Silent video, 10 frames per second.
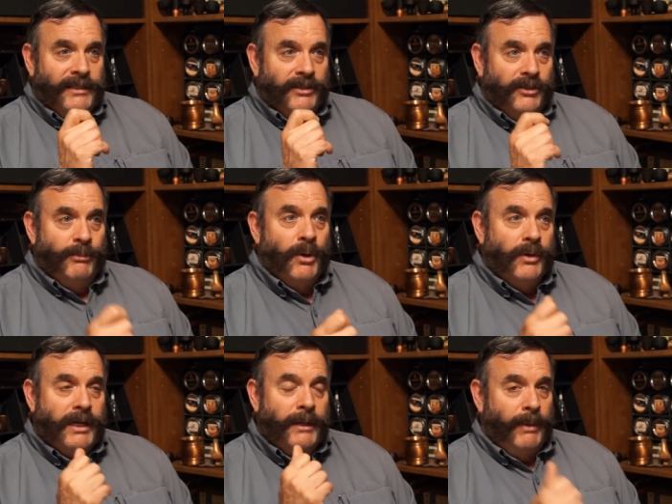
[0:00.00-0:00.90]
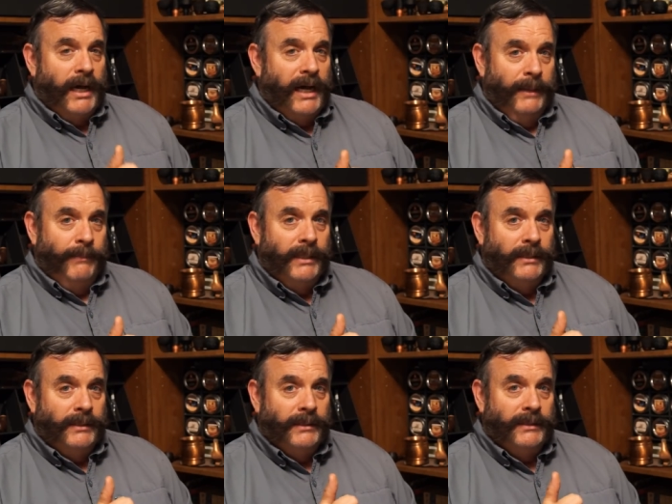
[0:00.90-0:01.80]
Smoking a pipe
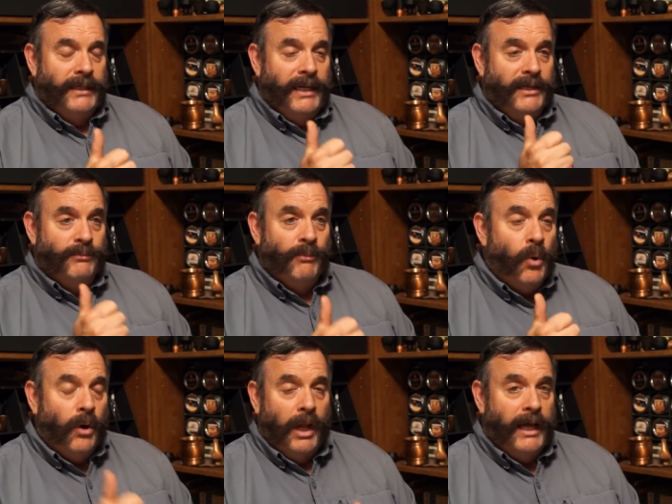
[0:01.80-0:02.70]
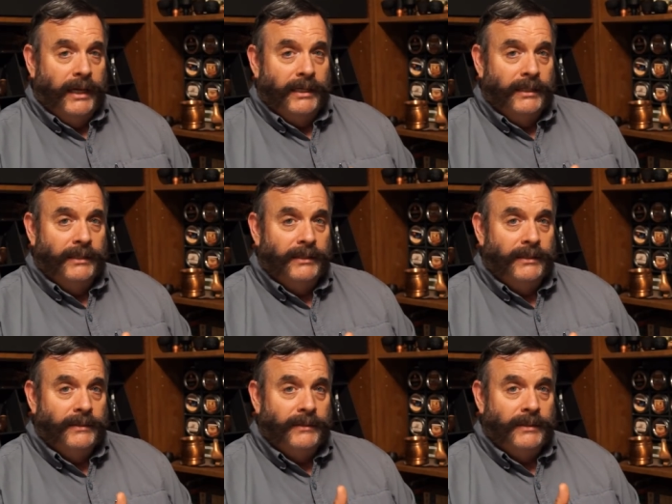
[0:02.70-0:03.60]
is more like
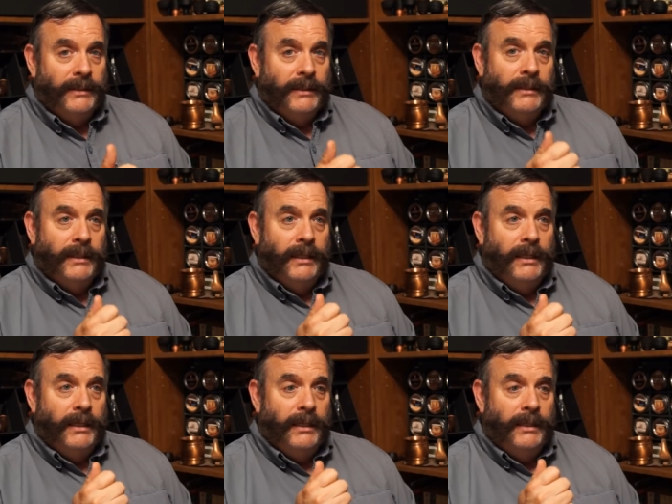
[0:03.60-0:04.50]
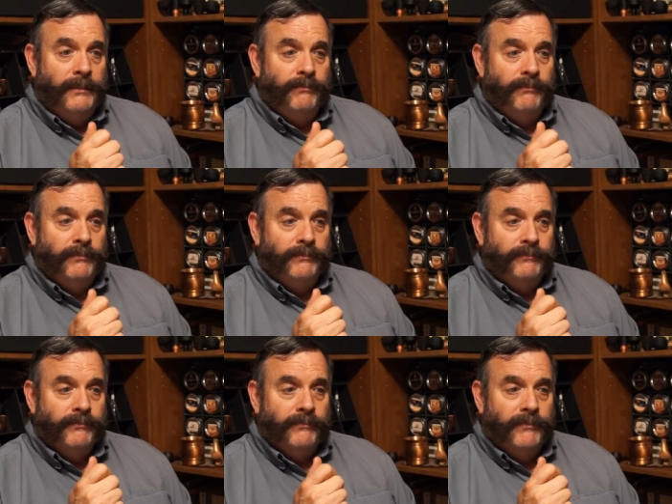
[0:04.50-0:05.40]
um,
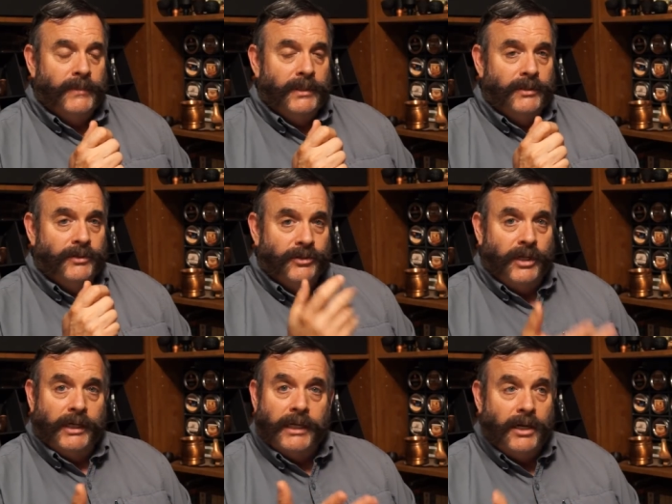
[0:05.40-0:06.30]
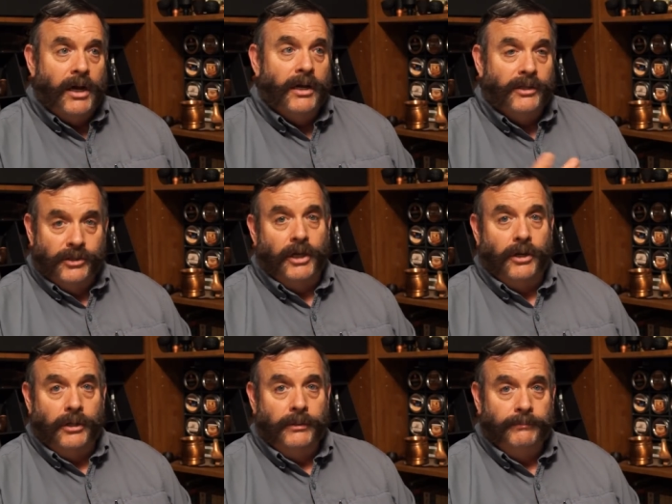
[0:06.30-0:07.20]
sucking on a
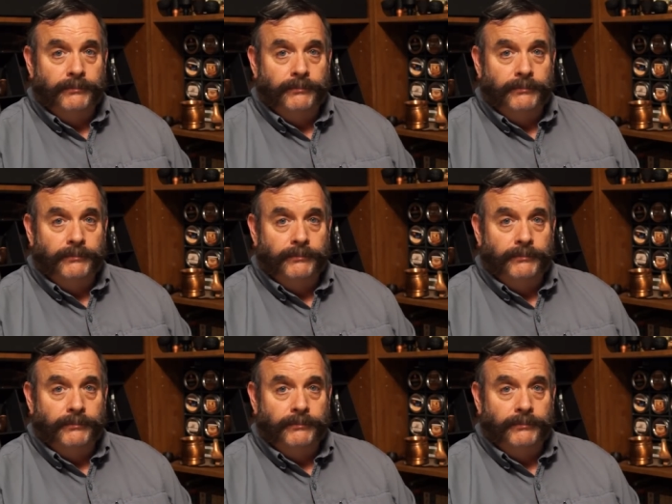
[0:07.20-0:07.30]
sucker.